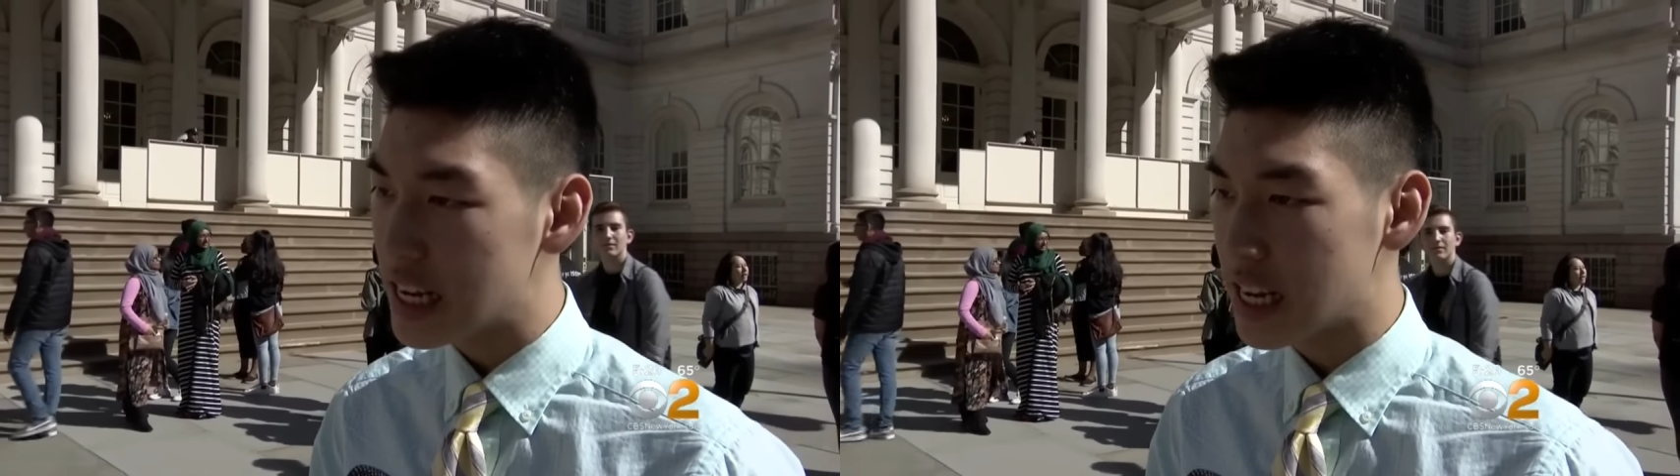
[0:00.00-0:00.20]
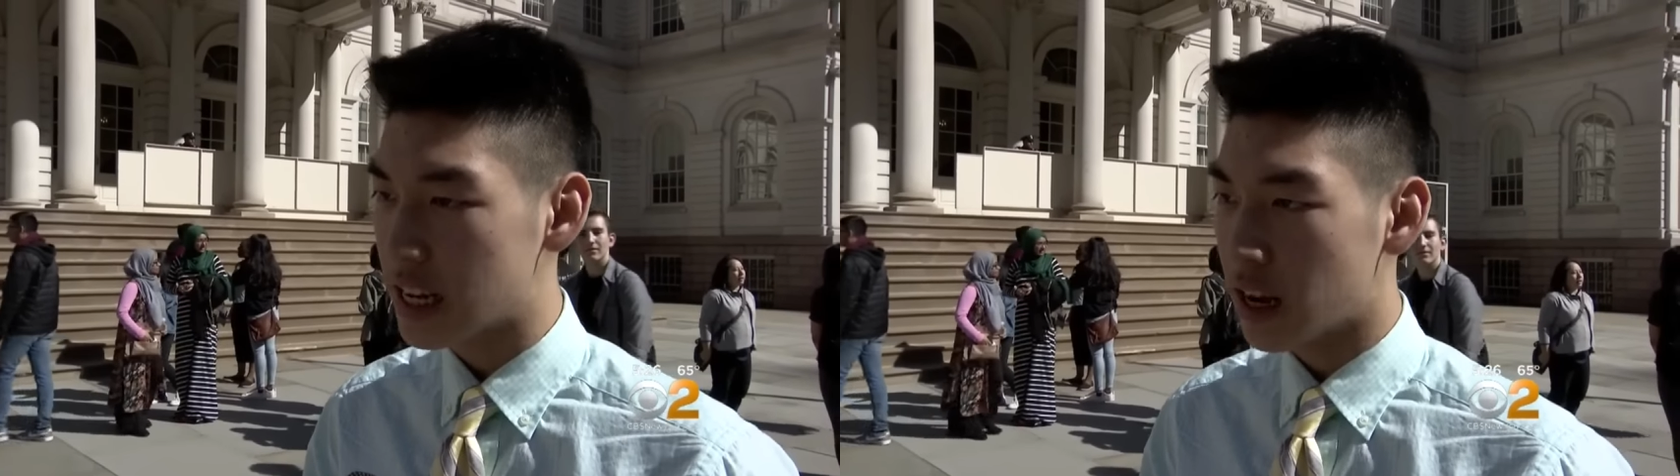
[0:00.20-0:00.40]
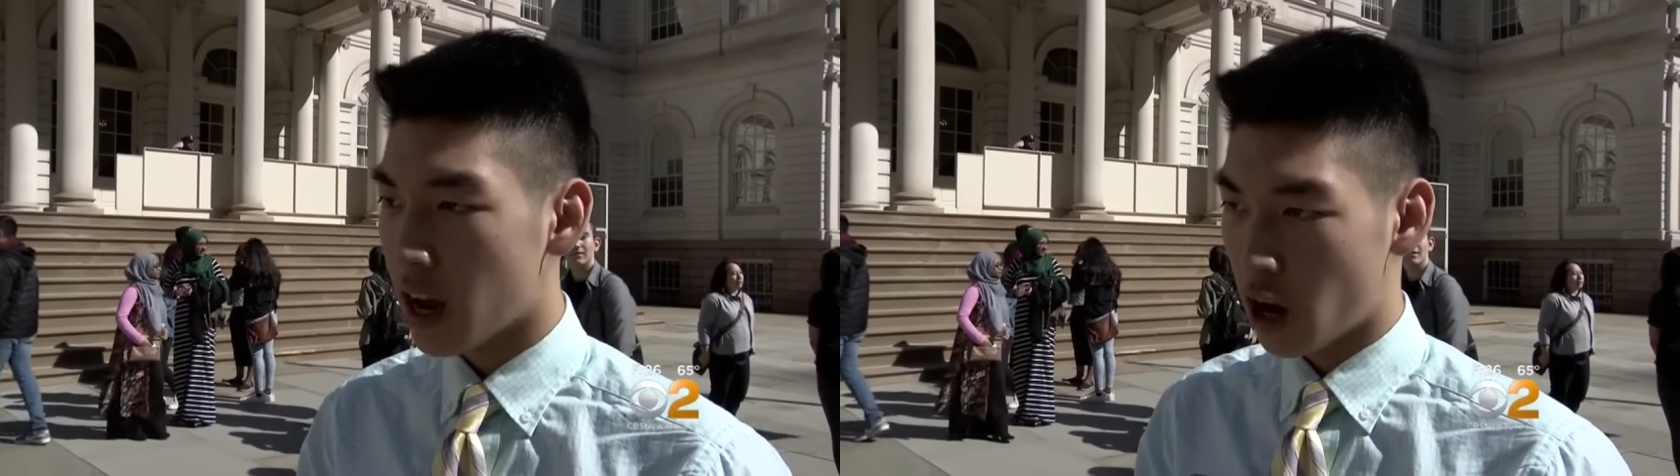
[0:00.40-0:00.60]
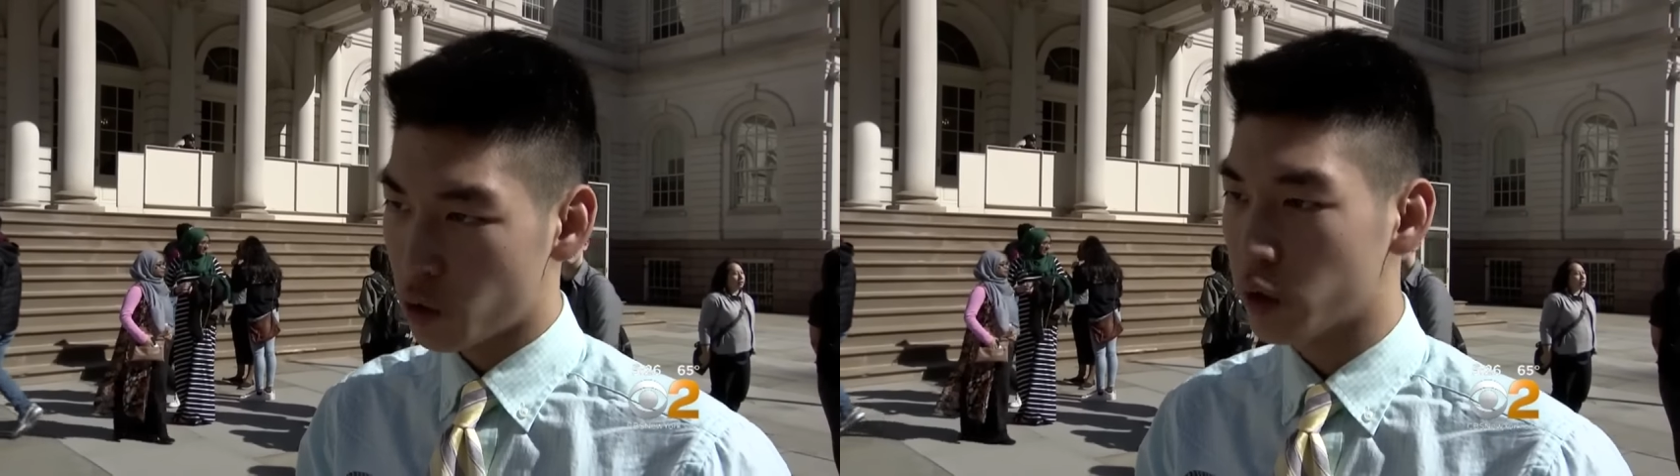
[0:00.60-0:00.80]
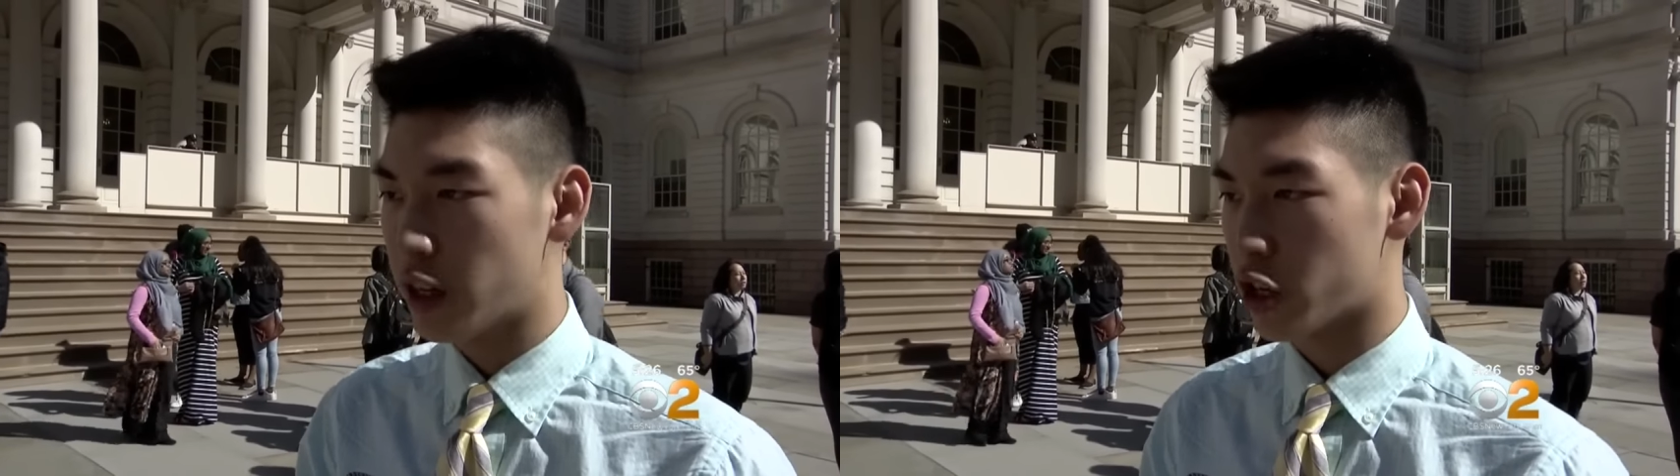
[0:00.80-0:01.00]
need a
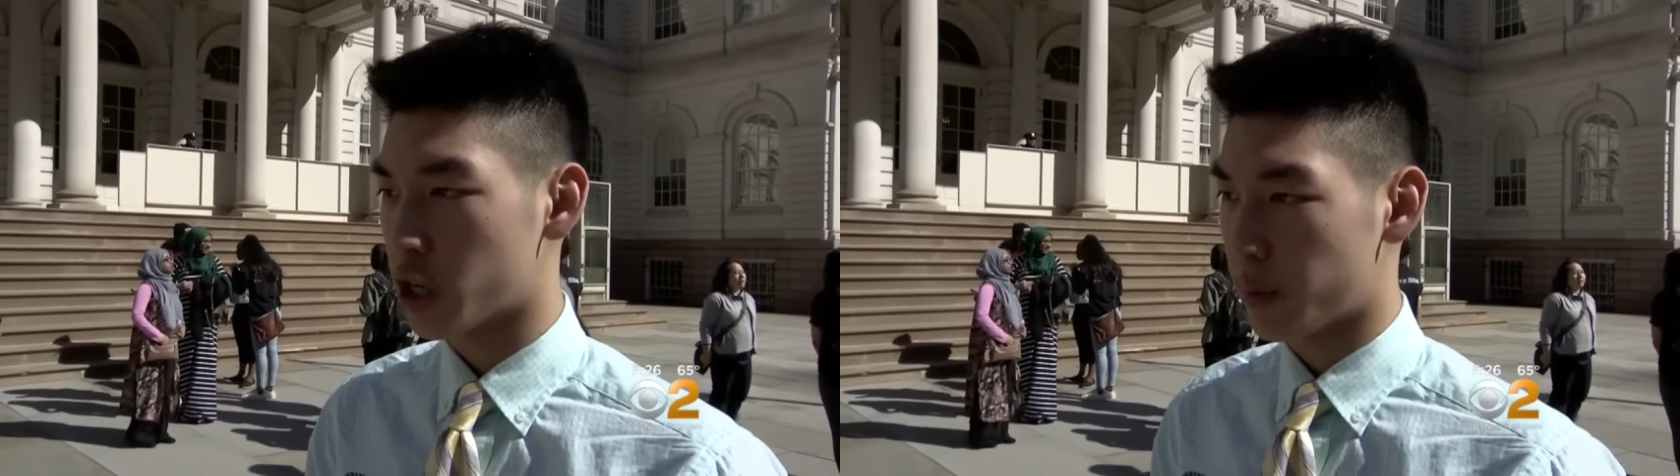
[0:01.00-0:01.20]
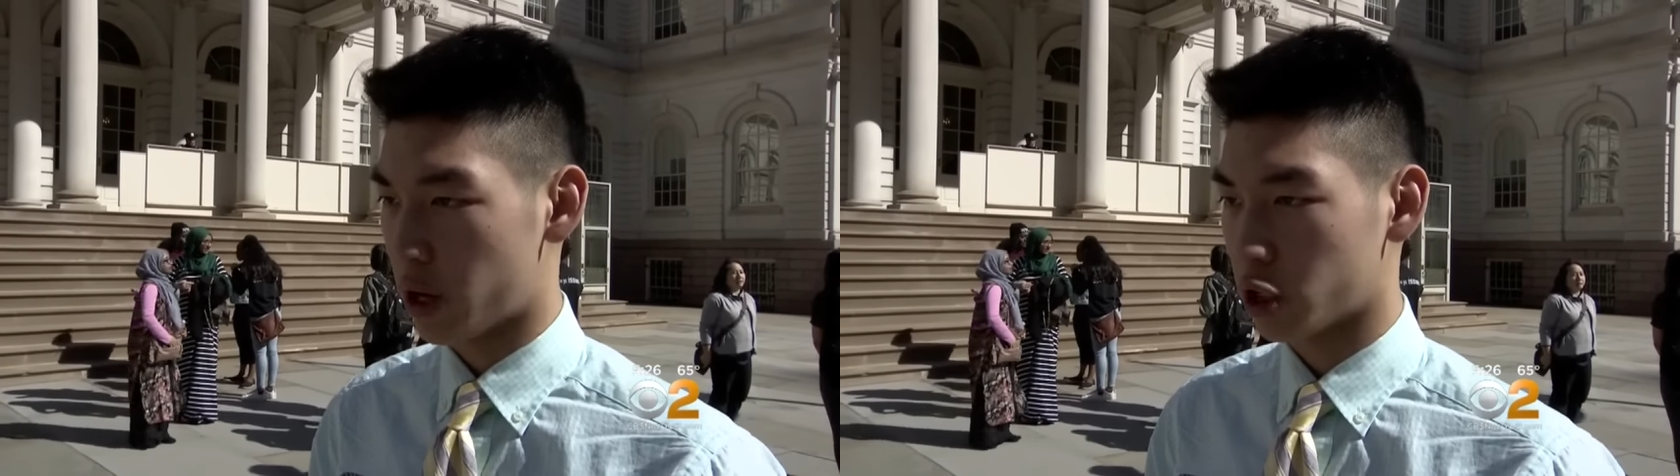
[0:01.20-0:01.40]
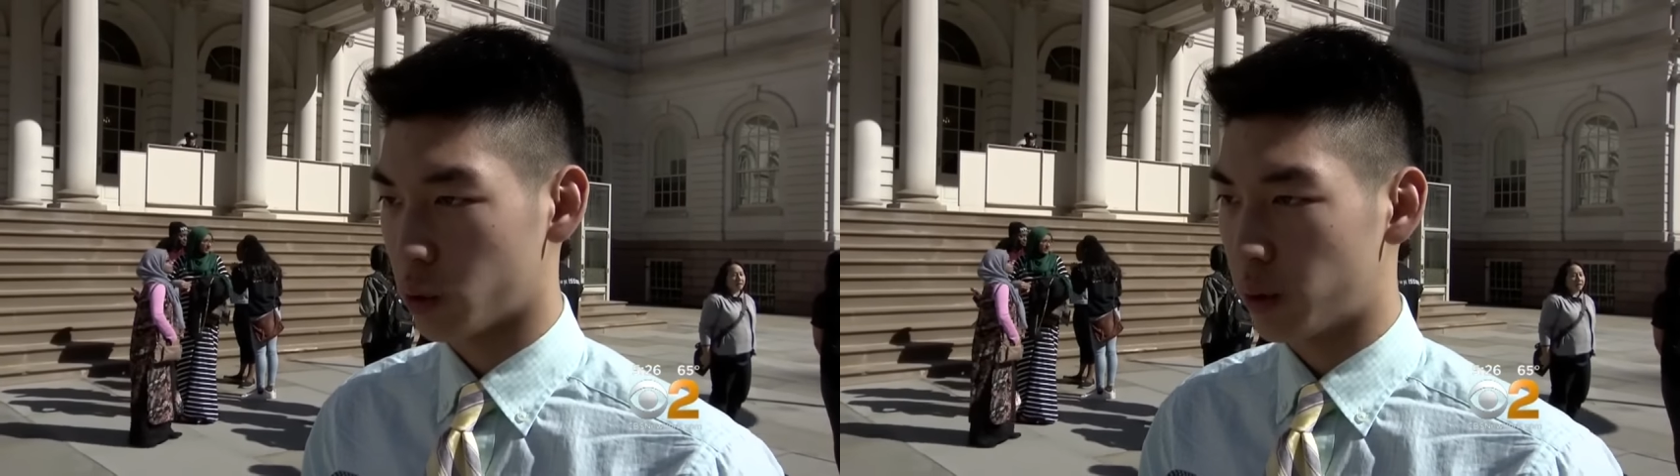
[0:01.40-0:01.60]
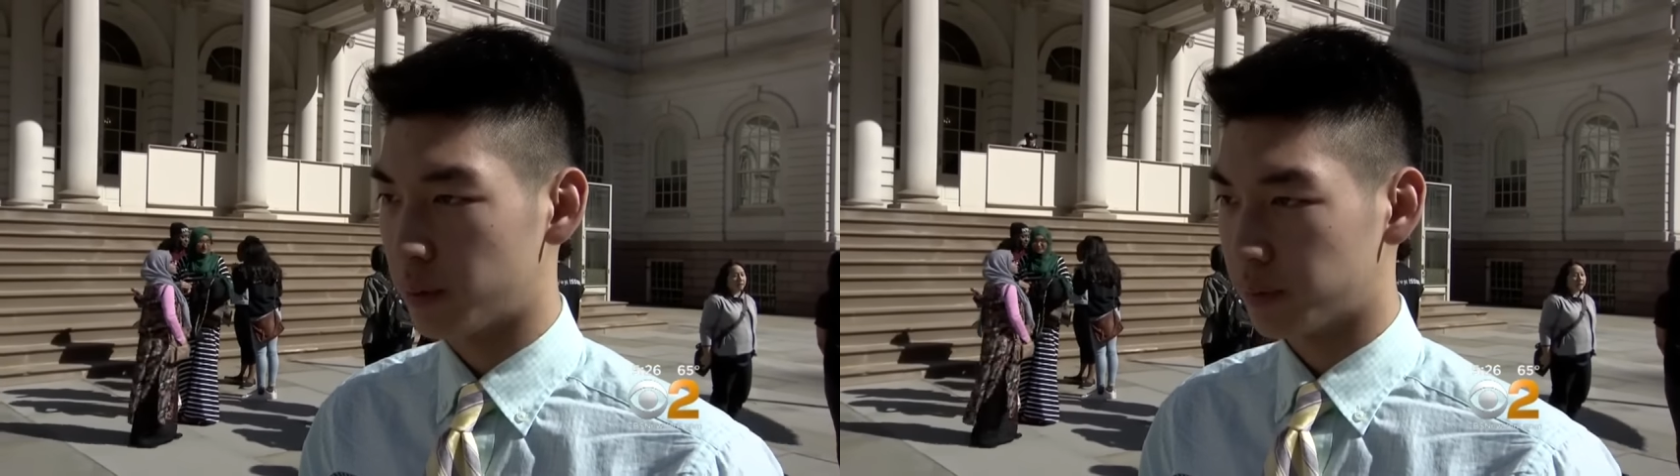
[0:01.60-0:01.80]
new leadership in our school.